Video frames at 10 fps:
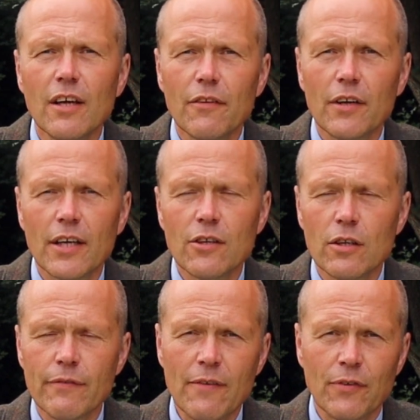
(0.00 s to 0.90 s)
that I could
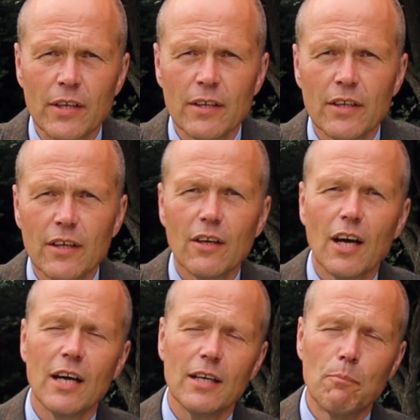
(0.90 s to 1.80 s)
have ever
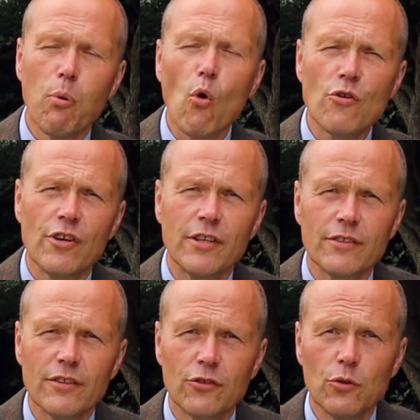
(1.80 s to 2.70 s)

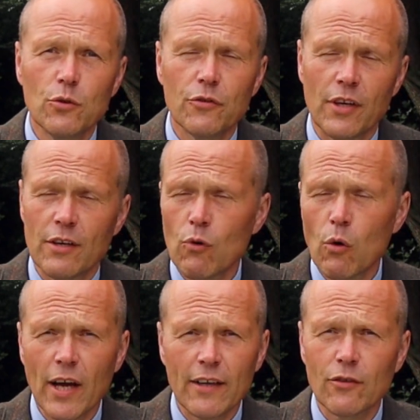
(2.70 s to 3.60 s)
apportioned to, say, a
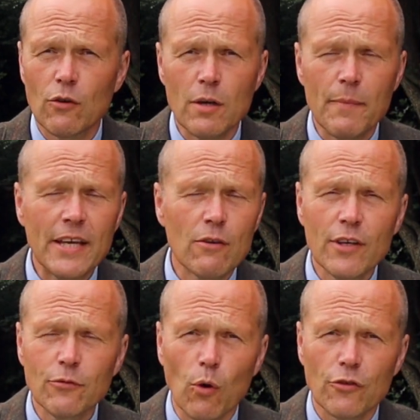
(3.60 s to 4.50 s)
Rolex or an Omega
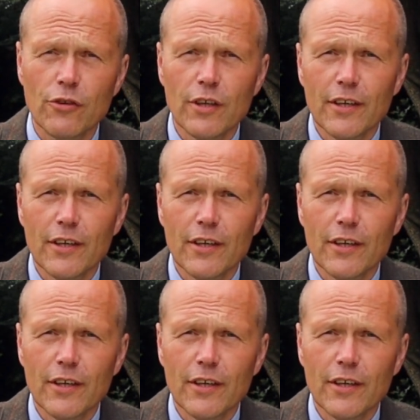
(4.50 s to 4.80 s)
wristwatch.